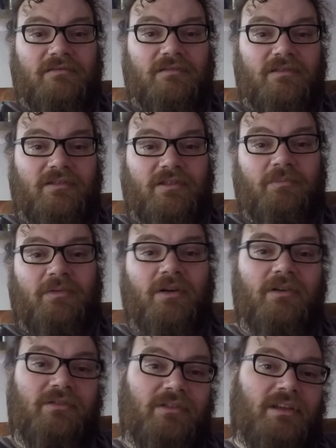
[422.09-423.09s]
Those are the
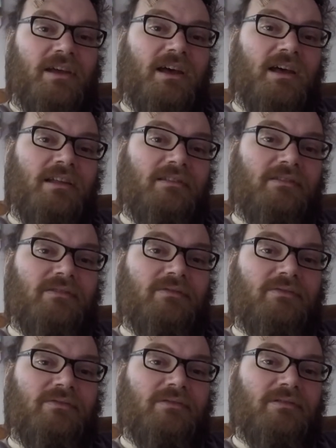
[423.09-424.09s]
pros and cons of
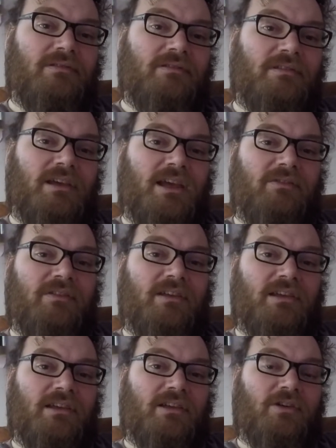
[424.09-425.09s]
having
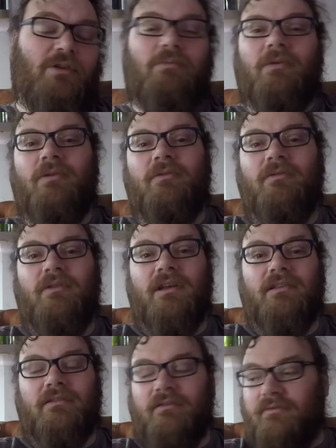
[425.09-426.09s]
a GoPro
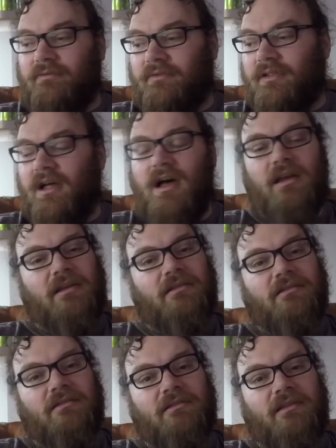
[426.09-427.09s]
as a vlog
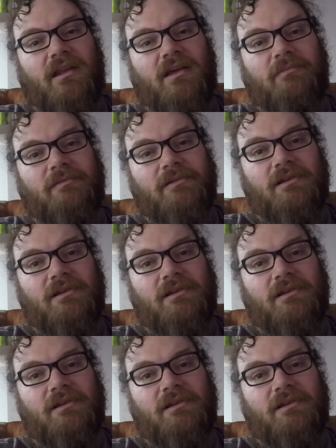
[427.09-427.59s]
setup.